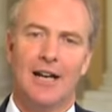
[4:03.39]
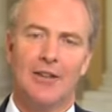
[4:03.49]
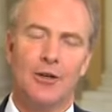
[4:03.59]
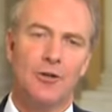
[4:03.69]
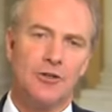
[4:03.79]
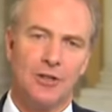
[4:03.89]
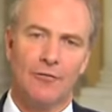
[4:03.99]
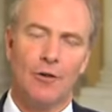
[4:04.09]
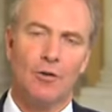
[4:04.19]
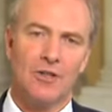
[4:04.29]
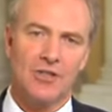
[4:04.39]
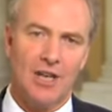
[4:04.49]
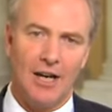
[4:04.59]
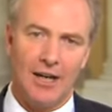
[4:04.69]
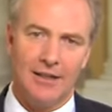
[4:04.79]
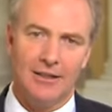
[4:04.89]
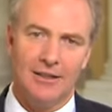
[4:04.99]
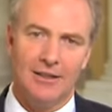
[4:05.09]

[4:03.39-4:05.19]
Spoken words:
those that are focused on